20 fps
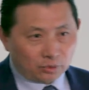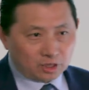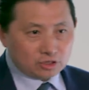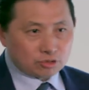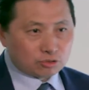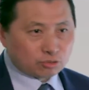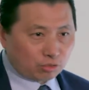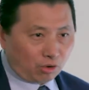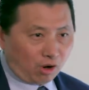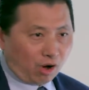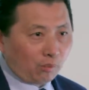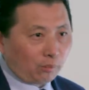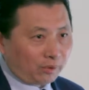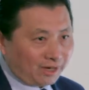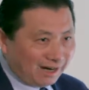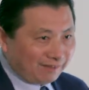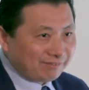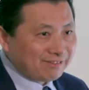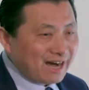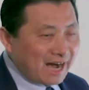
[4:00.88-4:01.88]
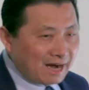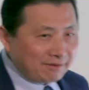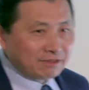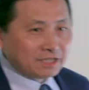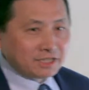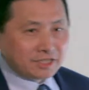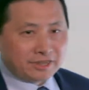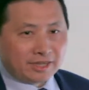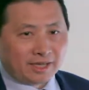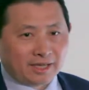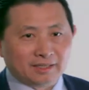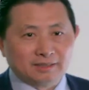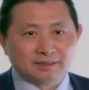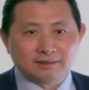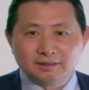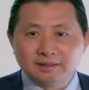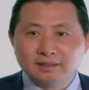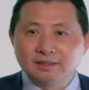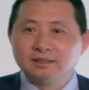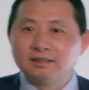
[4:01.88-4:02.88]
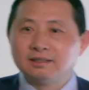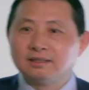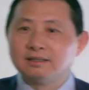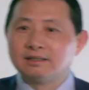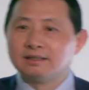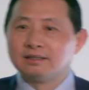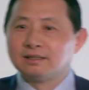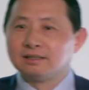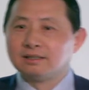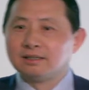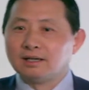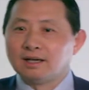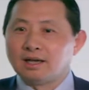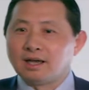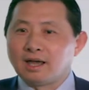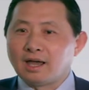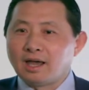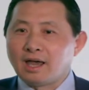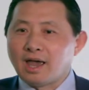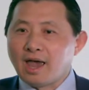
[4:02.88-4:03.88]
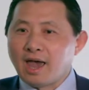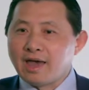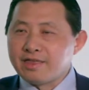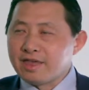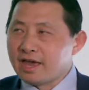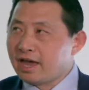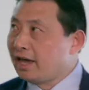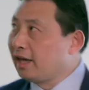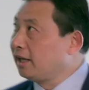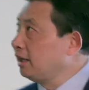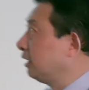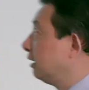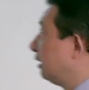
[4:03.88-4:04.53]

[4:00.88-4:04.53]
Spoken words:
we're strong, we have everything. And then